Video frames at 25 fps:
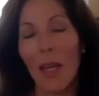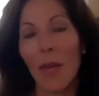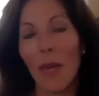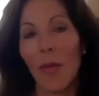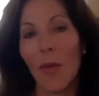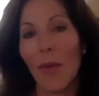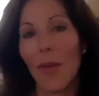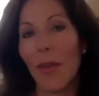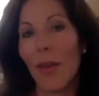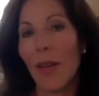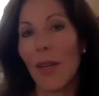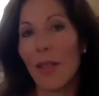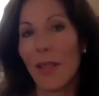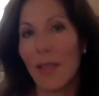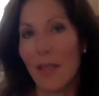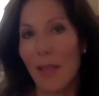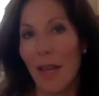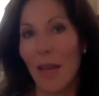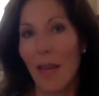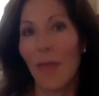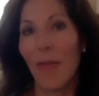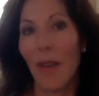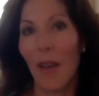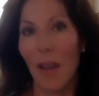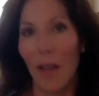with a
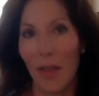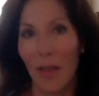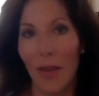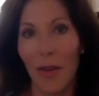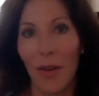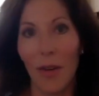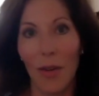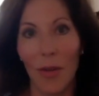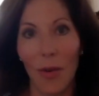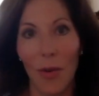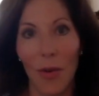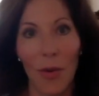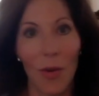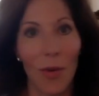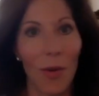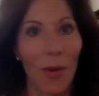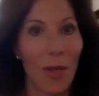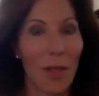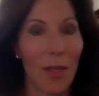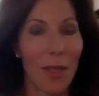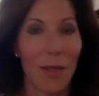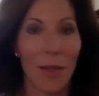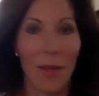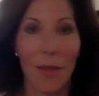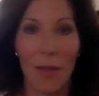safe other who
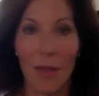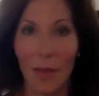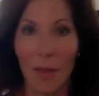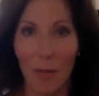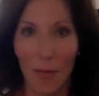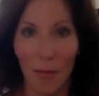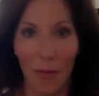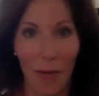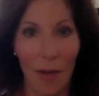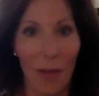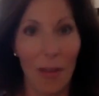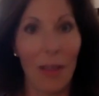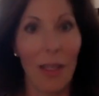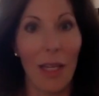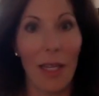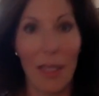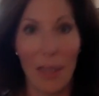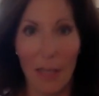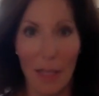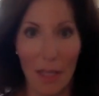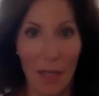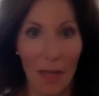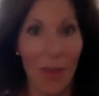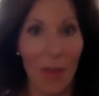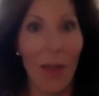is very
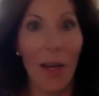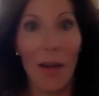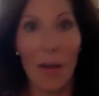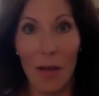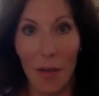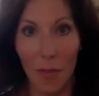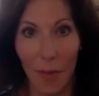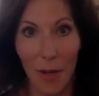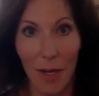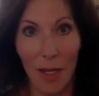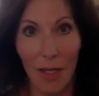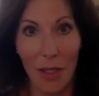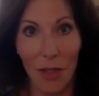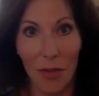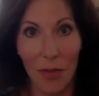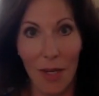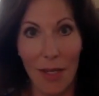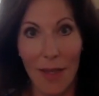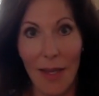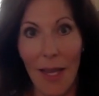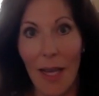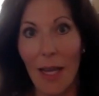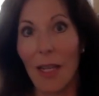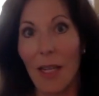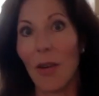likely a therapist,
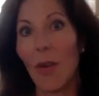right, that can